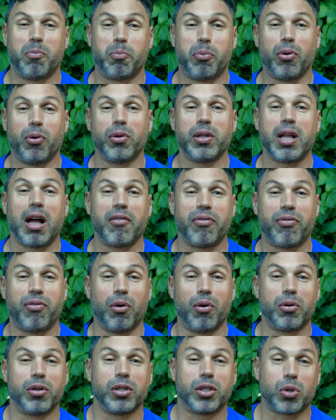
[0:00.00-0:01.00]
pull that
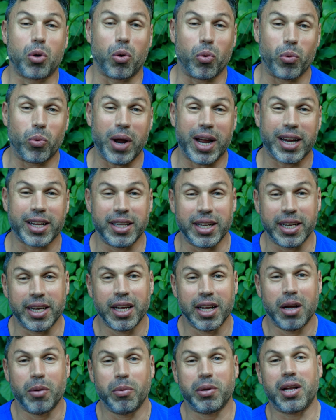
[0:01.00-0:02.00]
focus correctly
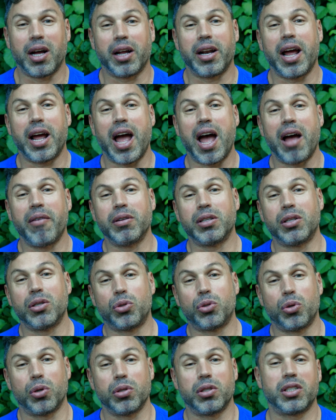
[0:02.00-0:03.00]
without having to
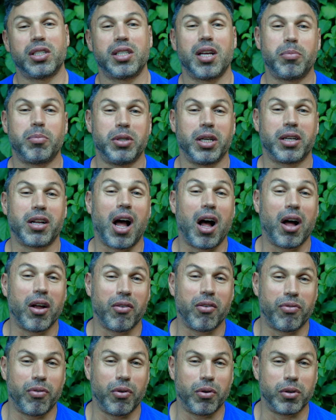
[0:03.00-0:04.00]
throw the subject out
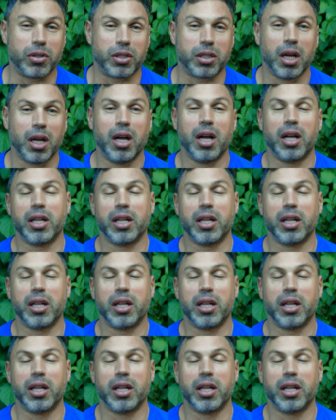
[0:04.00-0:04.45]
of focus.